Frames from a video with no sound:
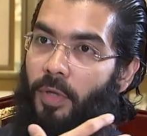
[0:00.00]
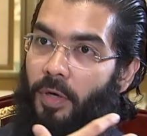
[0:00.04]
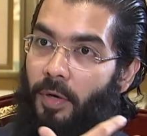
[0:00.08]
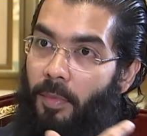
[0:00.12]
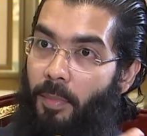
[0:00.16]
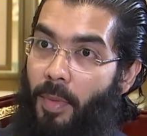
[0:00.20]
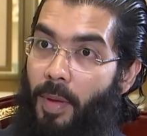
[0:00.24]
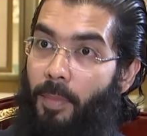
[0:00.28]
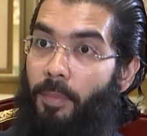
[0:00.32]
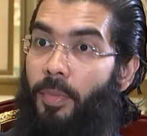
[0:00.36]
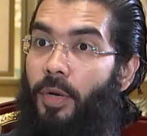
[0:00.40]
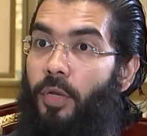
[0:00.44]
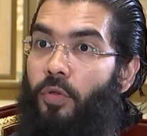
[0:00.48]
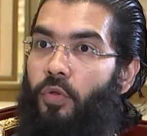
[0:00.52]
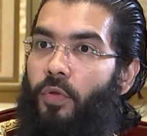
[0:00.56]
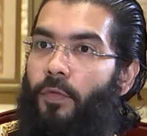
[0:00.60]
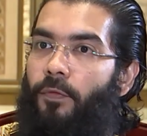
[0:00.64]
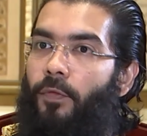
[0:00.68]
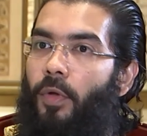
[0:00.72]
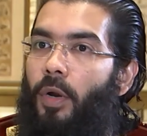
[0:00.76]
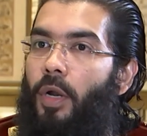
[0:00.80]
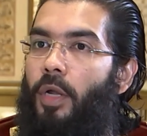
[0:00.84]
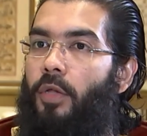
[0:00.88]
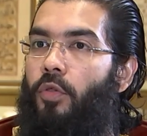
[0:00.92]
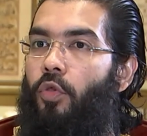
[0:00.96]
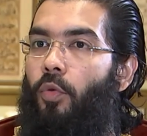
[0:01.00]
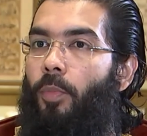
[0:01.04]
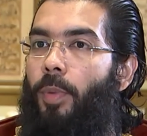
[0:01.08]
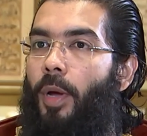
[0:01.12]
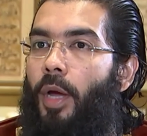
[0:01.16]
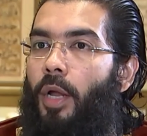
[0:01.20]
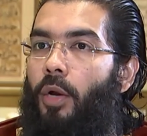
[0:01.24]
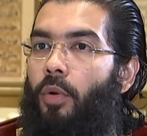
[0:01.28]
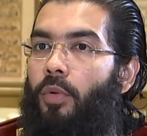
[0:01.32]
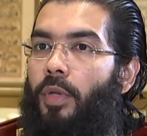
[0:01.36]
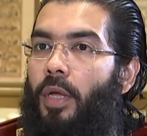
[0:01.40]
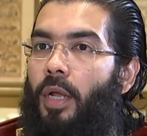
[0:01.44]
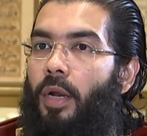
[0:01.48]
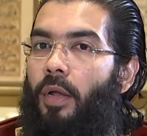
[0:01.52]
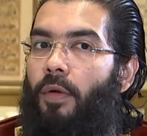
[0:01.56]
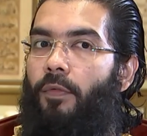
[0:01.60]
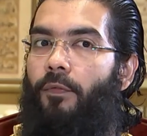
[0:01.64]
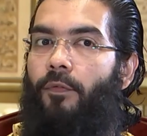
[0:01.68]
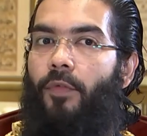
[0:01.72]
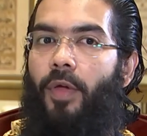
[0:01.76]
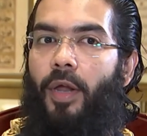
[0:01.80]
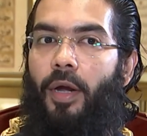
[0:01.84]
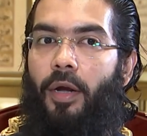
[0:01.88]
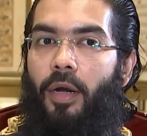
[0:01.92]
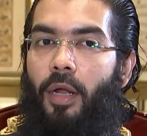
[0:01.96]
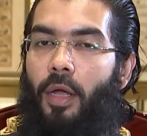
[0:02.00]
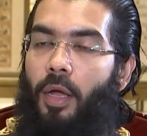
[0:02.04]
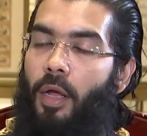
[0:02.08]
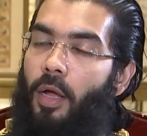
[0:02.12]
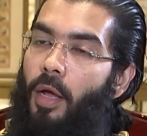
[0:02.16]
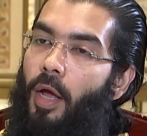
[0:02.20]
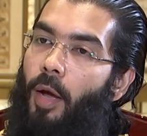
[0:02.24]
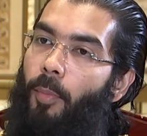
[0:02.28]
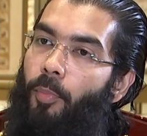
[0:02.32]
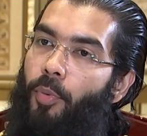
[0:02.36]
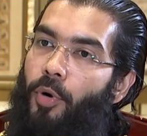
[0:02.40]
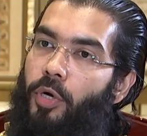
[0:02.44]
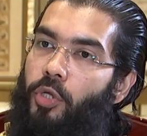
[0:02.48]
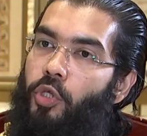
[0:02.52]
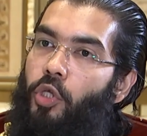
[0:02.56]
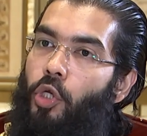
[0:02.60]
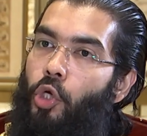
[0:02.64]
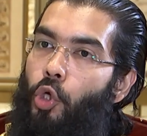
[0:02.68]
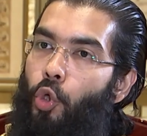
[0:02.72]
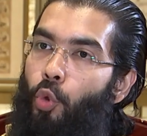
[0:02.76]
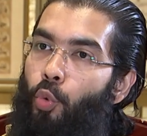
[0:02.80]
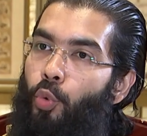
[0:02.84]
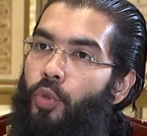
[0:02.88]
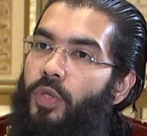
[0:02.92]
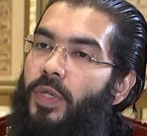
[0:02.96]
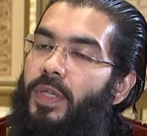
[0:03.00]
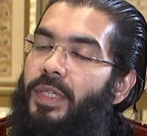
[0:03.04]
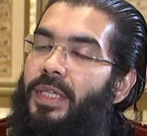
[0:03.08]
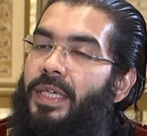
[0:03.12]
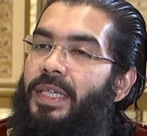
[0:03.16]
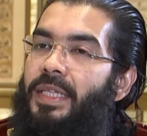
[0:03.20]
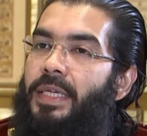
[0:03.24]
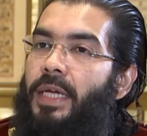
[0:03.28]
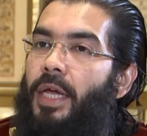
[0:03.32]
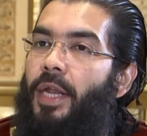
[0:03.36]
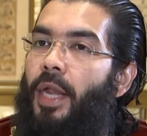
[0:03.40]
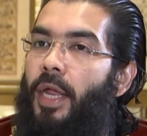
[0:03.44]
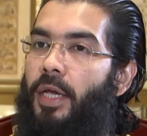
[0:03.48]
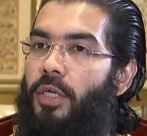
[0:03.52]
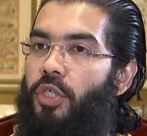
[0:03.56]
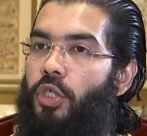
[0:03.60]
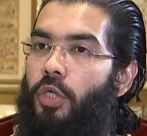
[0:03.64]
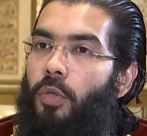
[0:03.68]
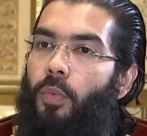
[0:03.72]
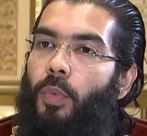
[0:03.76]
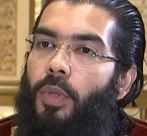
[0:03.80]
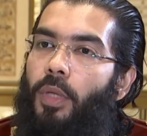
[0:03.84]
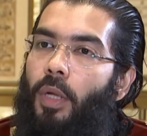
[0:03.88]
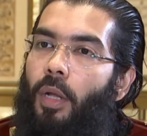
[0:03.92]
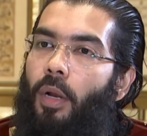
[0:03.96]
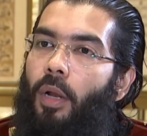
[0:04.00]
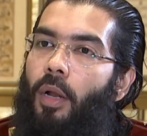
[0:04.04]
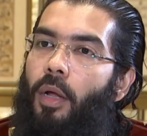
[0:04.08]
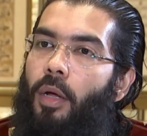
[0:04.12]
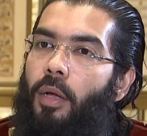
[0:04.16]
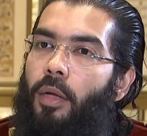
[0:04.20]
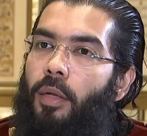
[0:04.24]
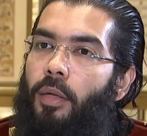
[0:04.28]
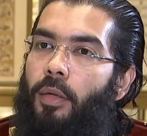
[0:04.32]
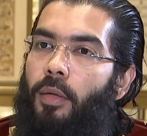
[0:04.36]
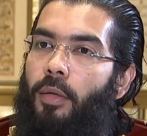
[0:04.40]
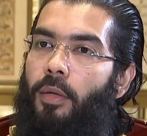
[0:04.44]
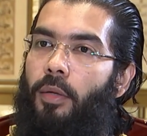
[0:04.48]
the remembrance of Allah subhanahu wa ta'ala, where a person loses his connection with Allah,